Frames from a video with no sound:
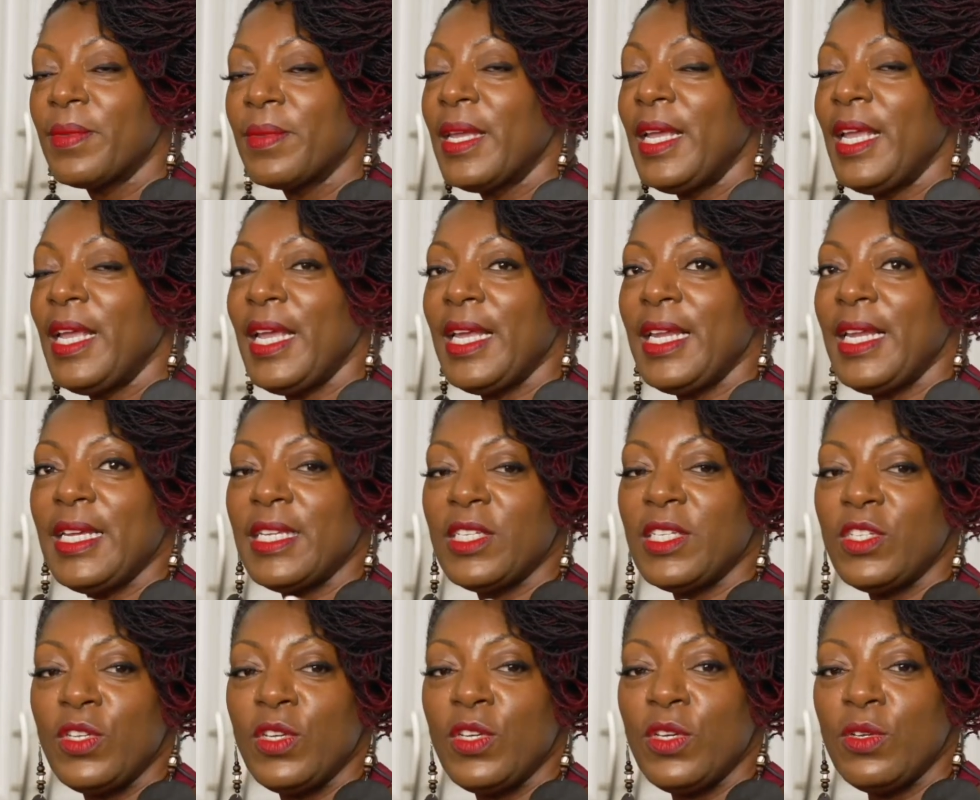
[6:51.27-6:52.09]
It
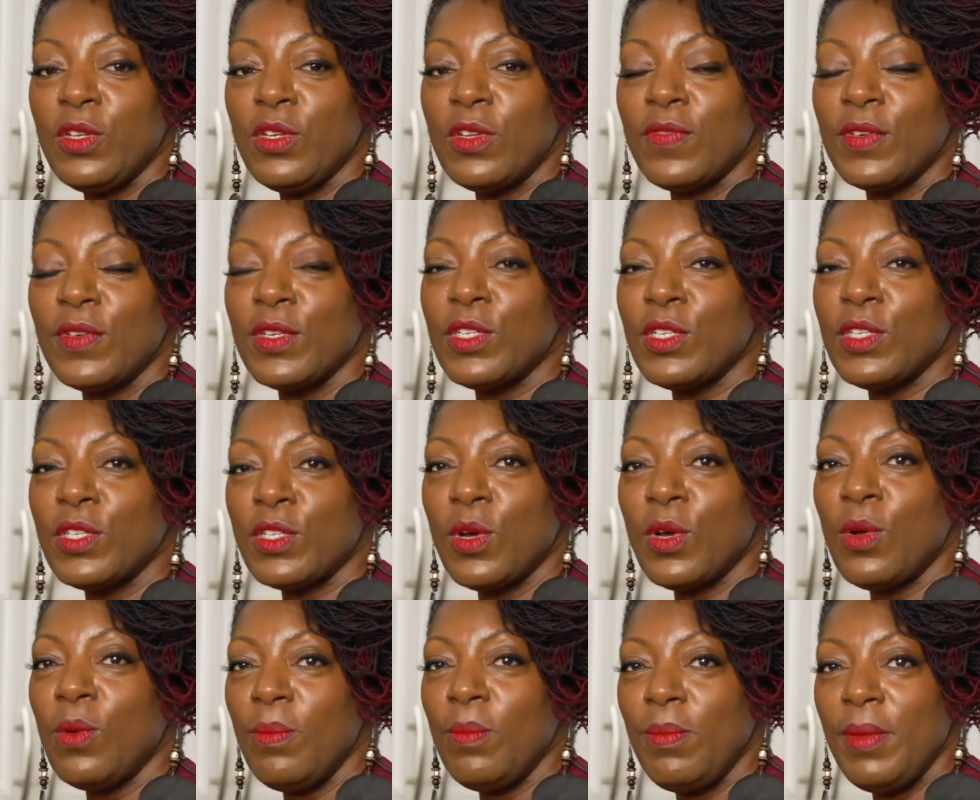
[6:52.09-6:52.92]
is used for
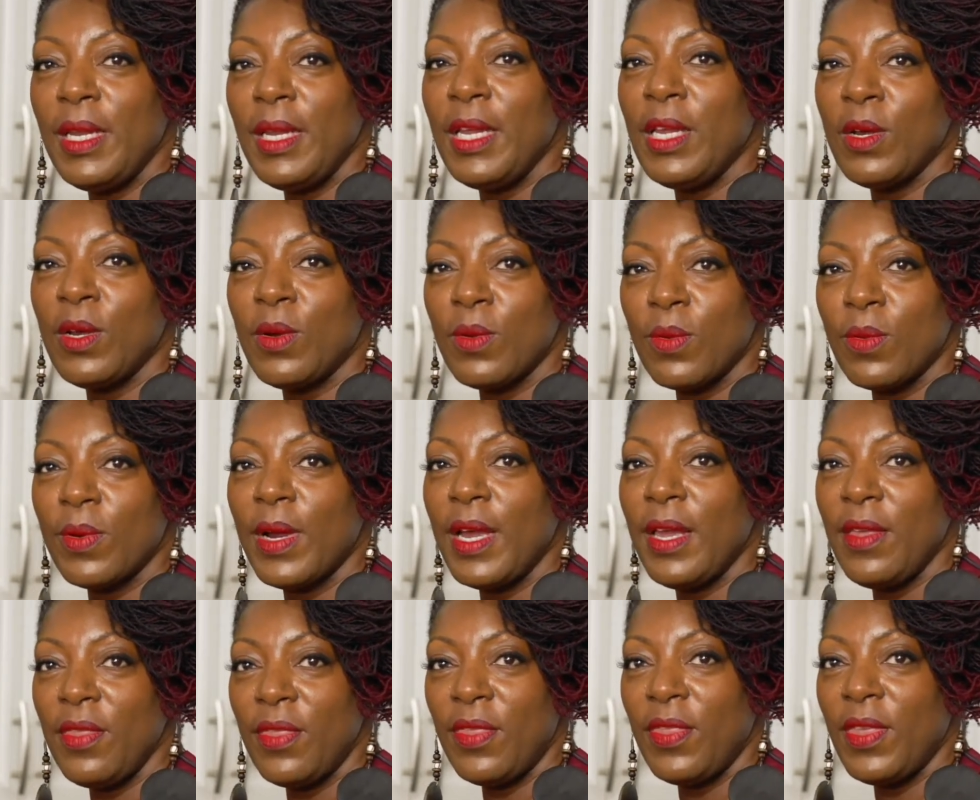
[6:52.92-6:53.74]
so many
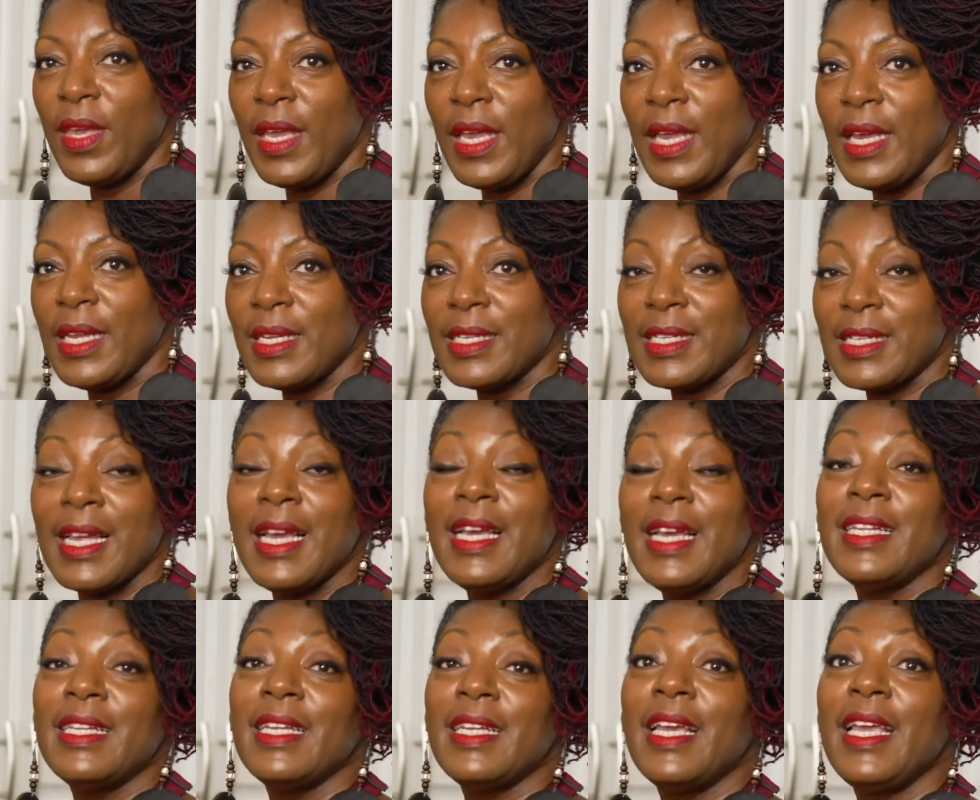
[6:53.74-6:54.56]
great things.
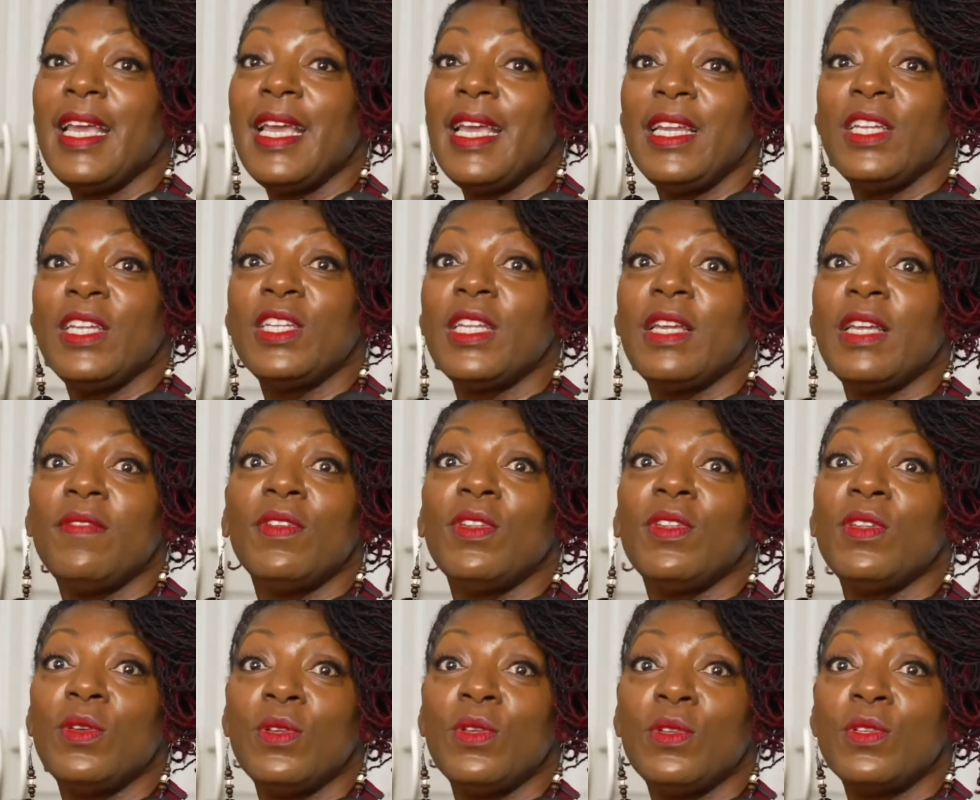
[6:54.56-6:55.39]
It is even
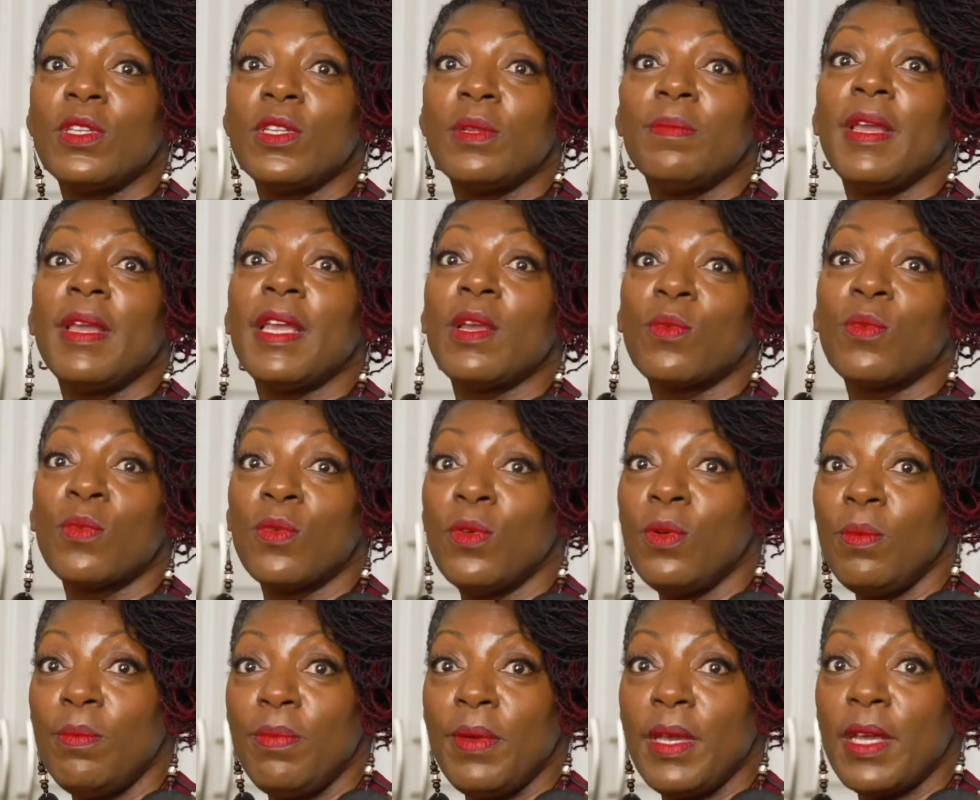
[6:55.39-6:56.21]
used to make
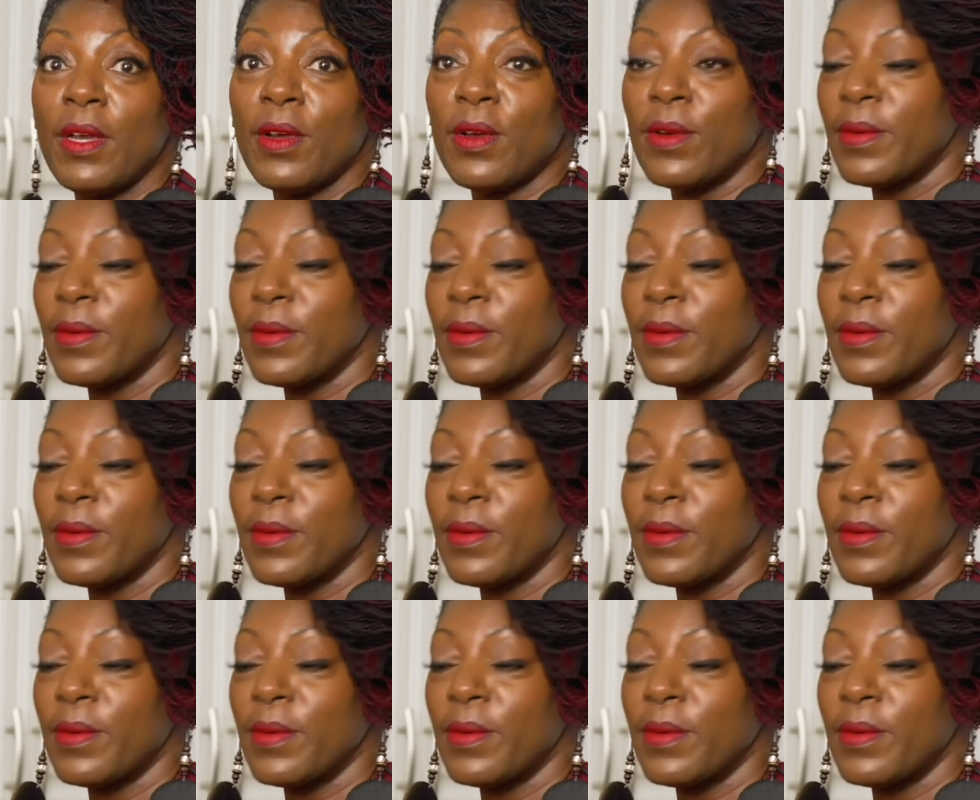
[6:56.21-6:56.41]
root beer.